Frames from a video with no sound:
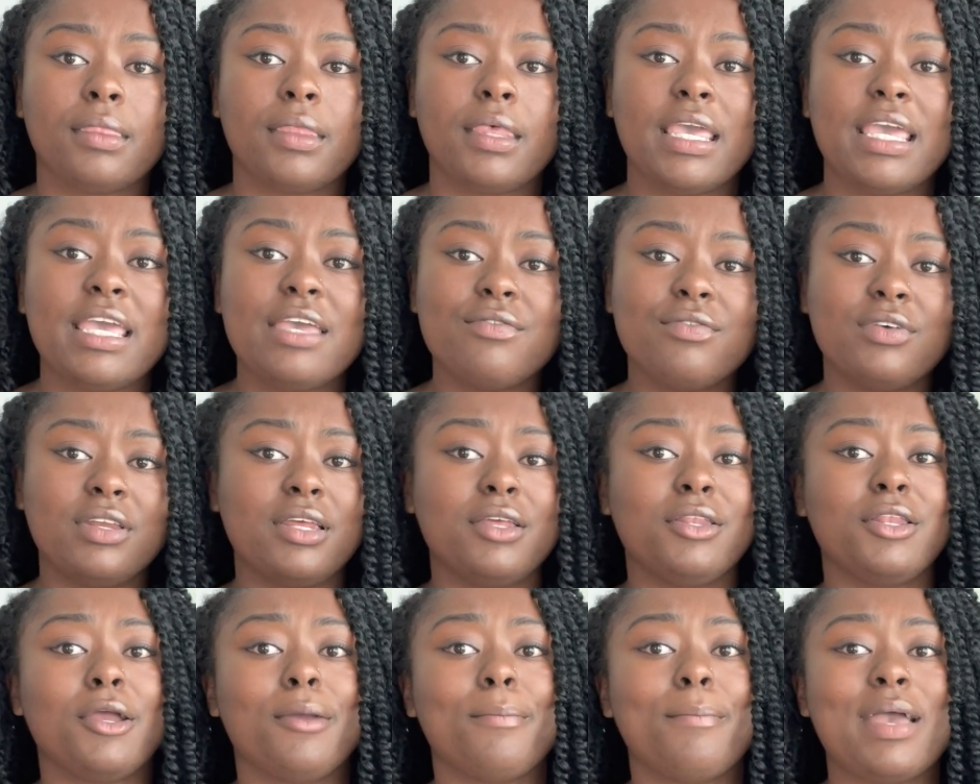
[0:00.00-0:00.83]
Even
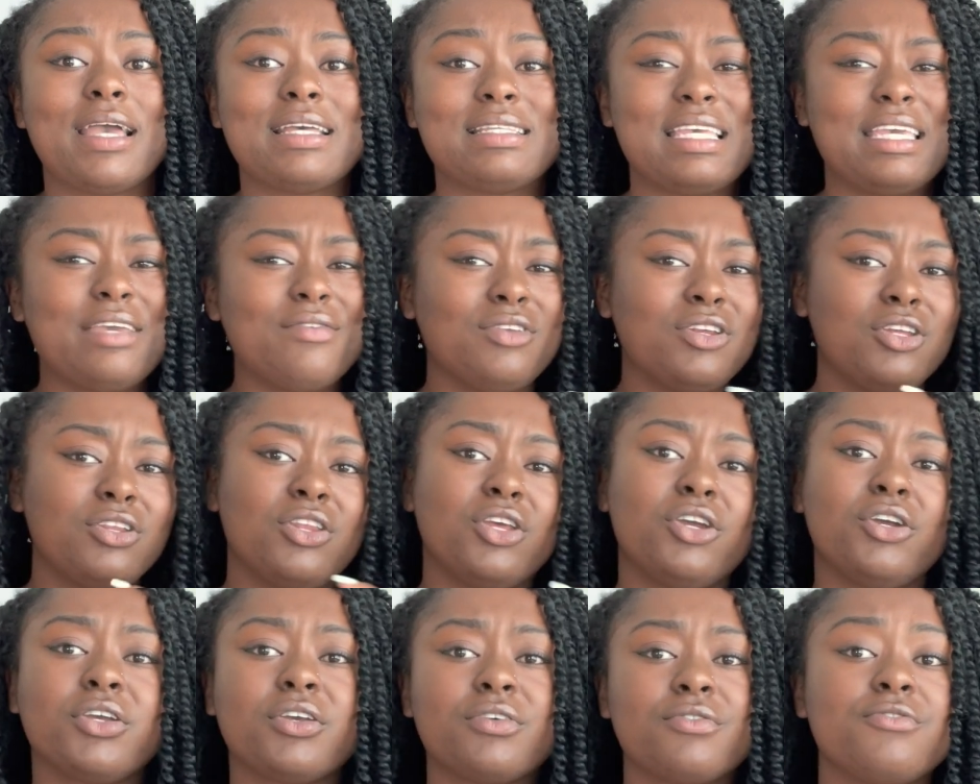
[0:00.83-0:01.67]
in their mess, even in
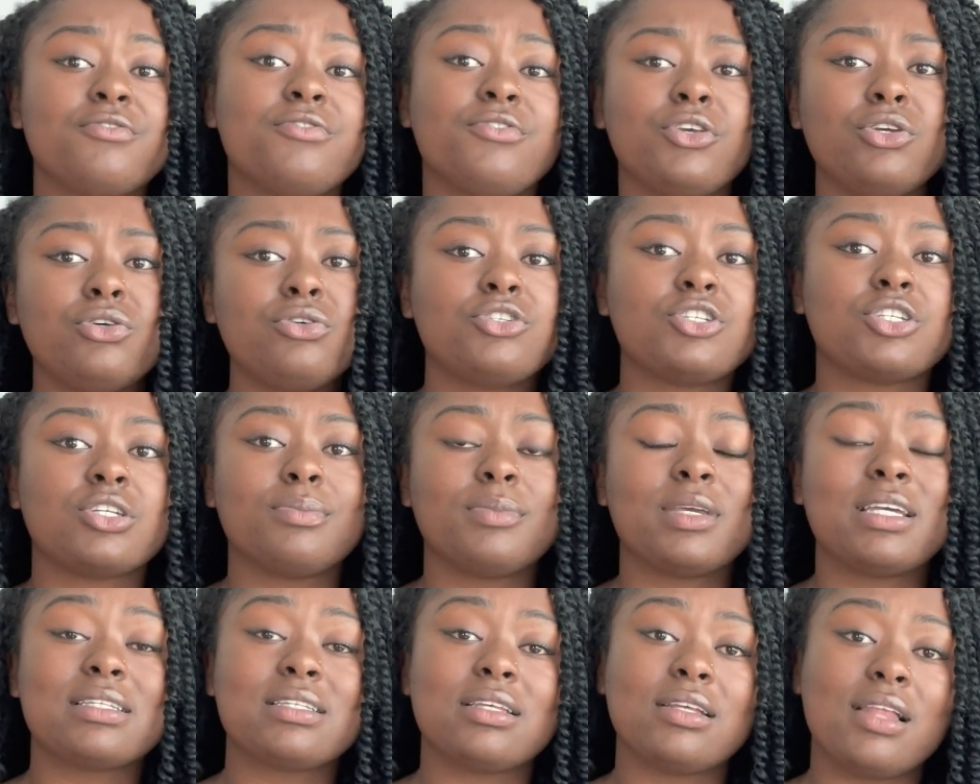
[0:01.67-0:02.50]
their confusion,
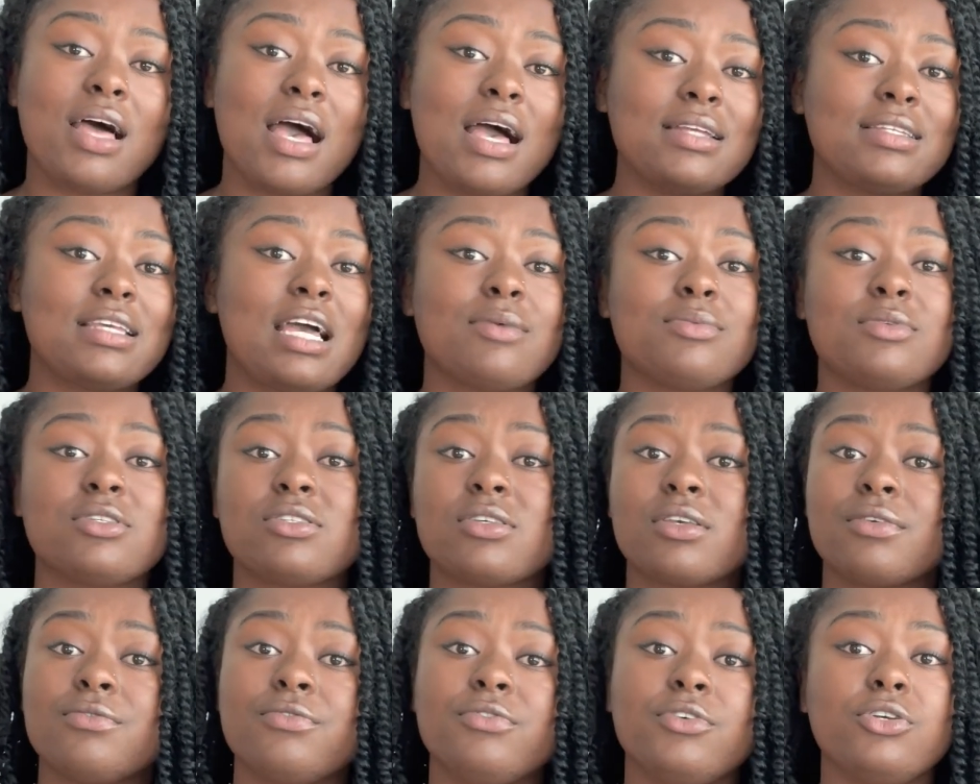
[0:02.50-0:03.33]
because a lot of times it's
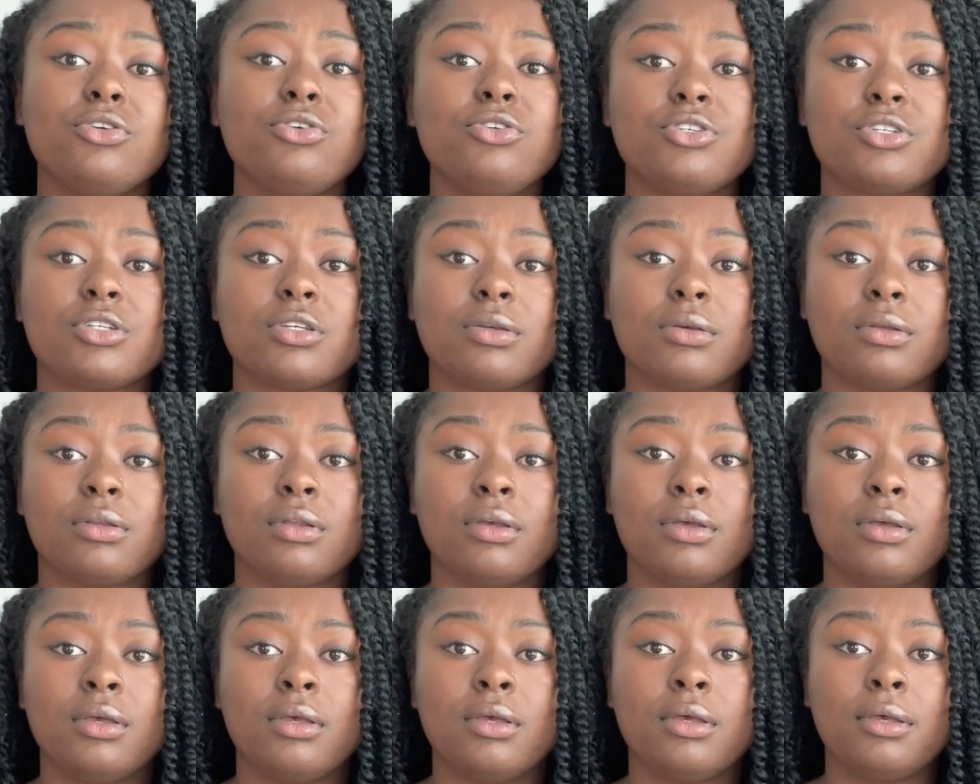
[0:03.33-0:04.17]
confusion.
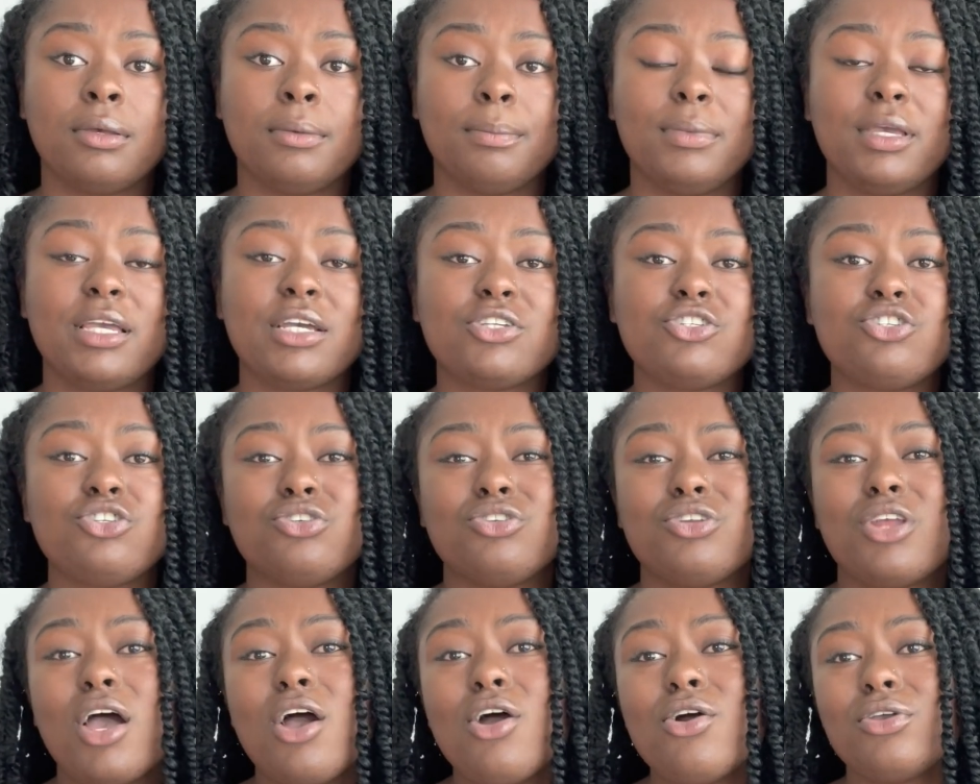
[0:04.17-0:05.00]
Because
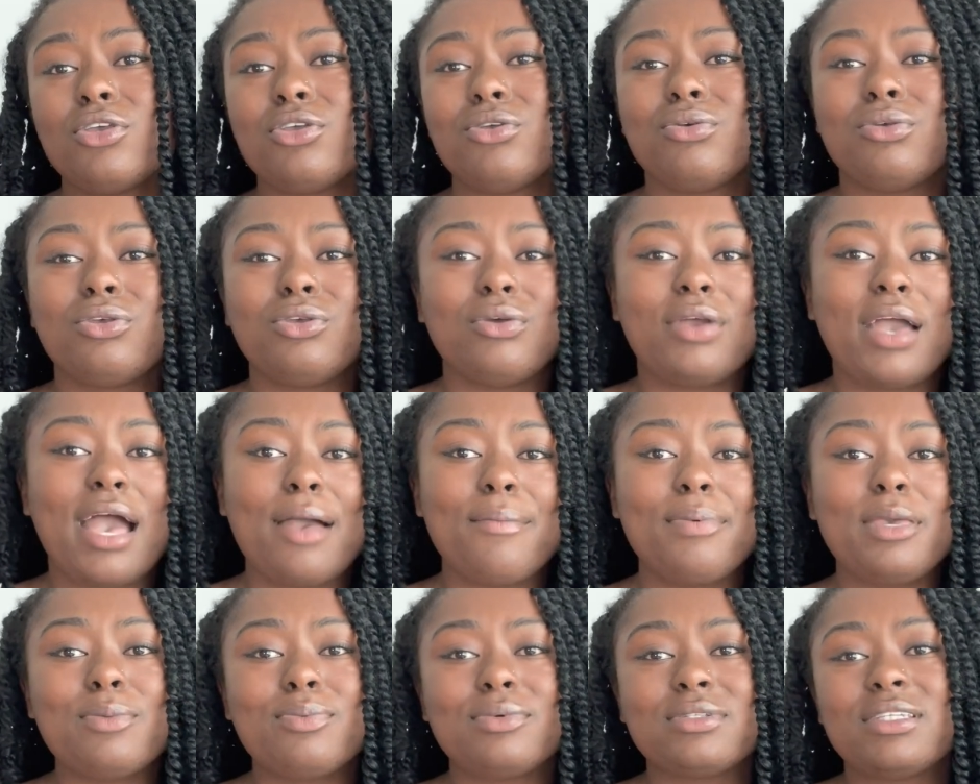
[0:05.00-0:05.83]
you
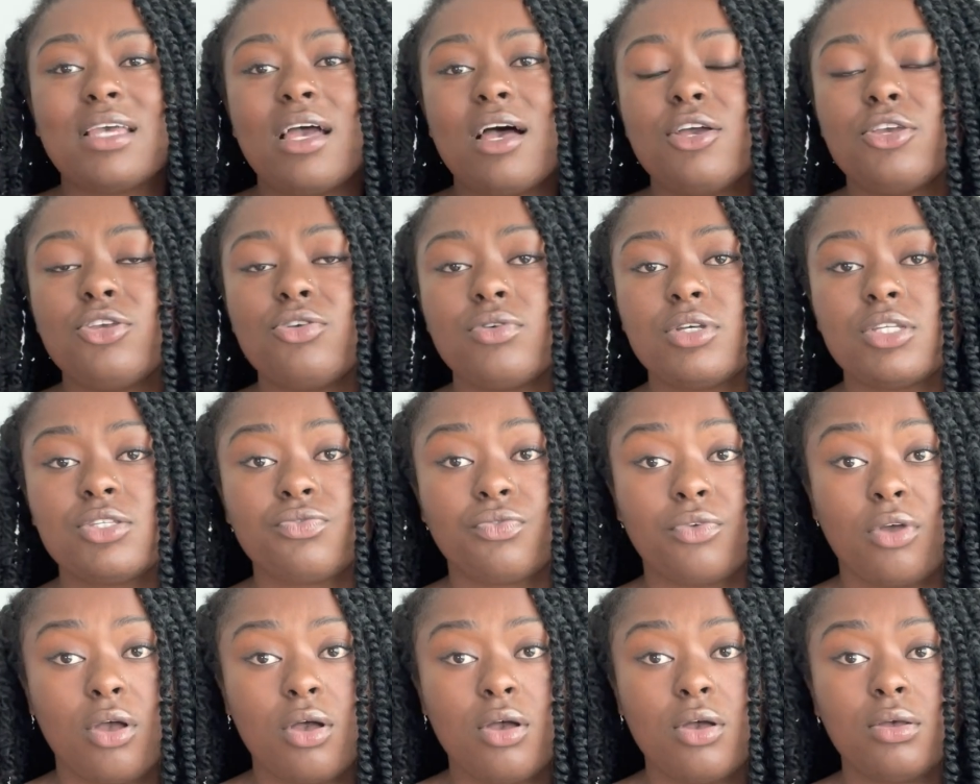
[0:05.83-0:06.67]
got people telling you it's
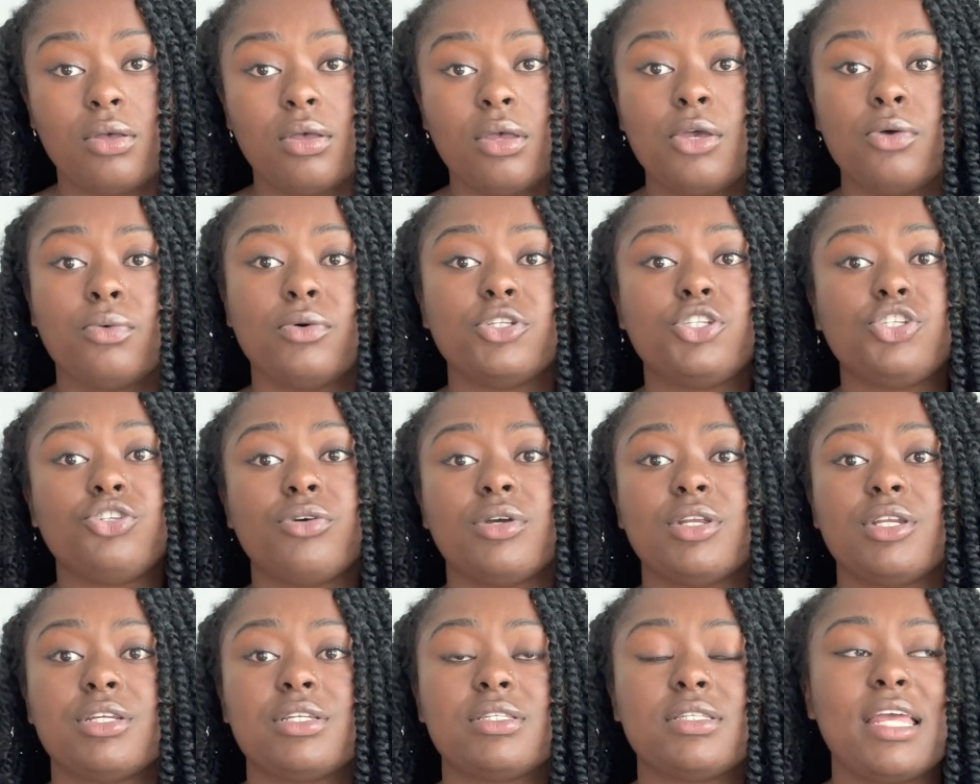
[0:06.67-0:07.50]
wrong, which you
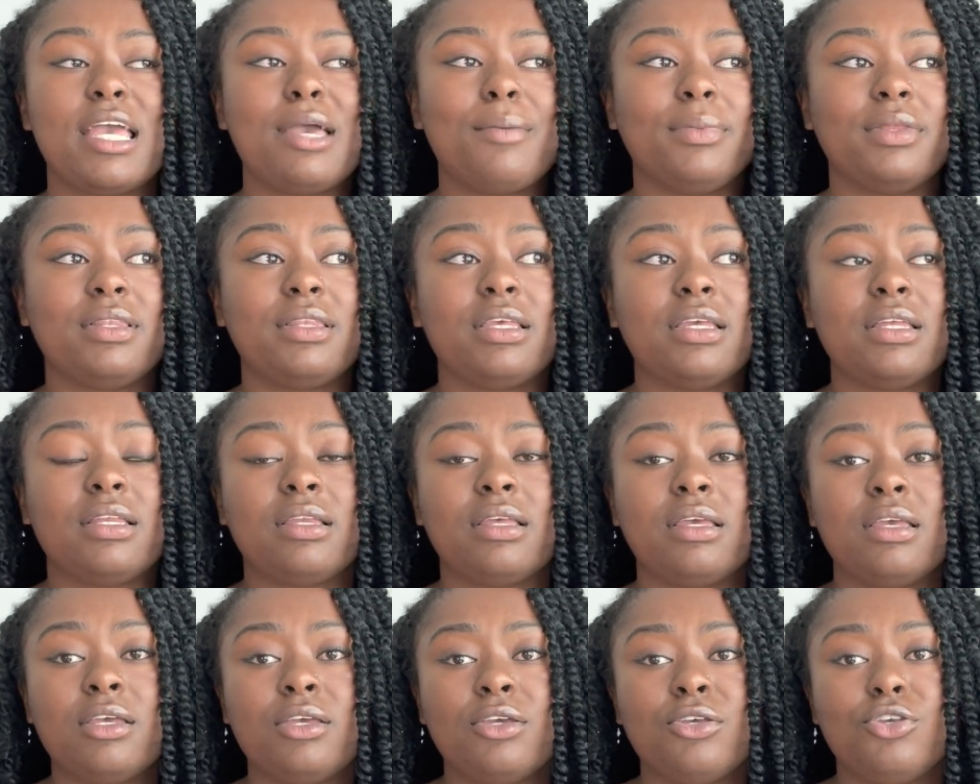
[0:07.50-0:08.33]
understand, but
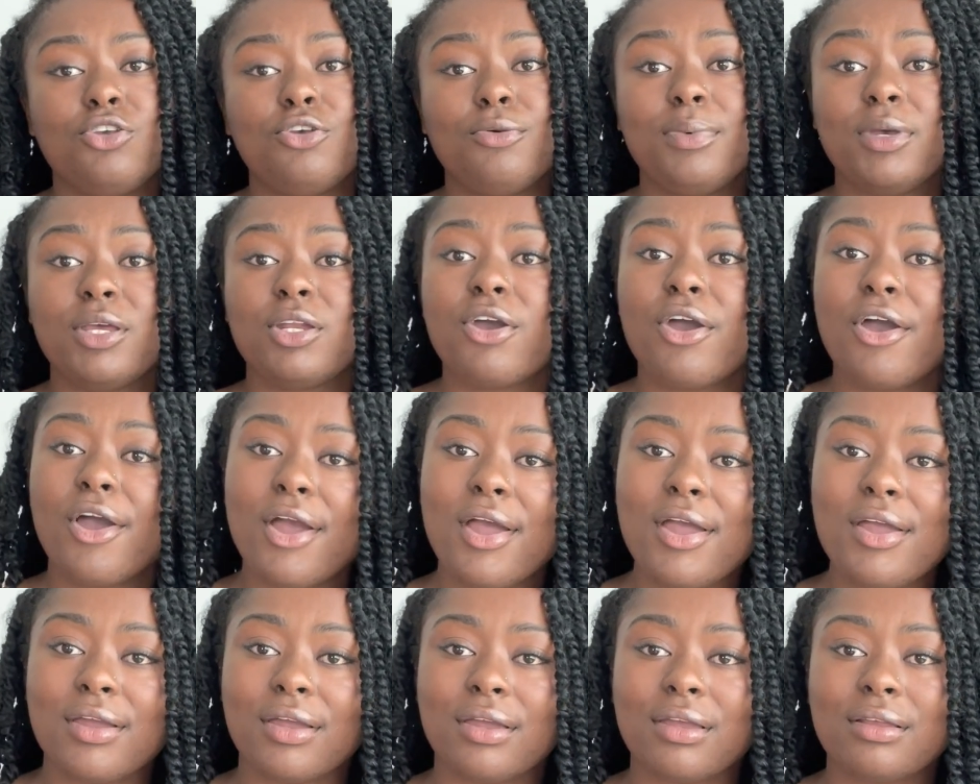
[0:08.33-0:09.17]
then you've been
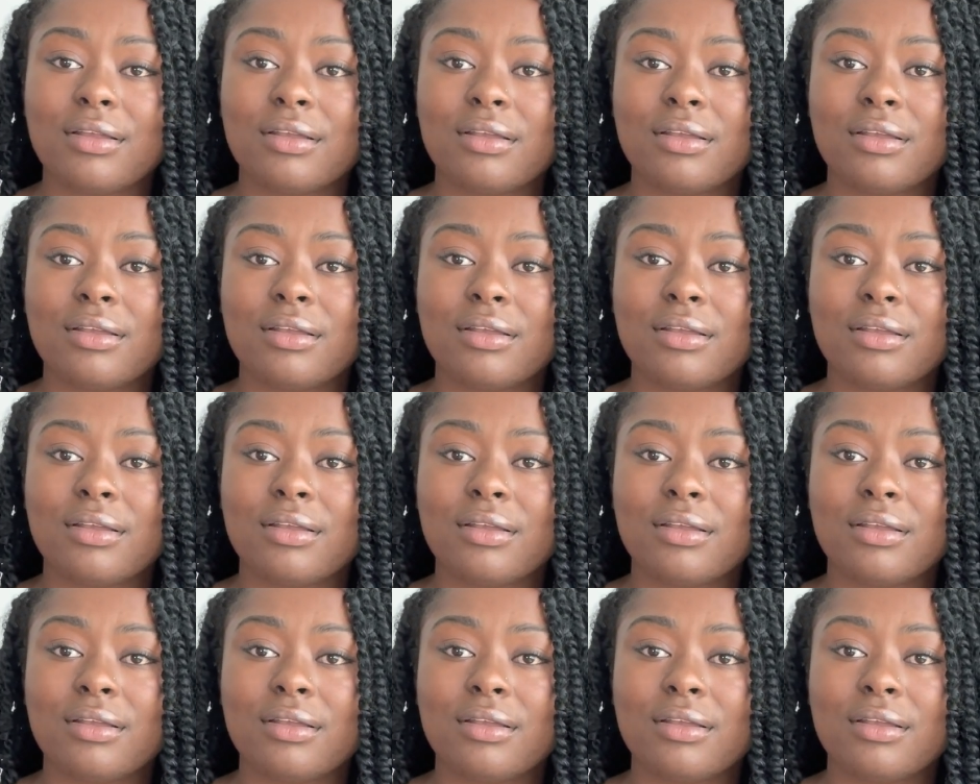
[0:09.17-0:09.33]
hurt.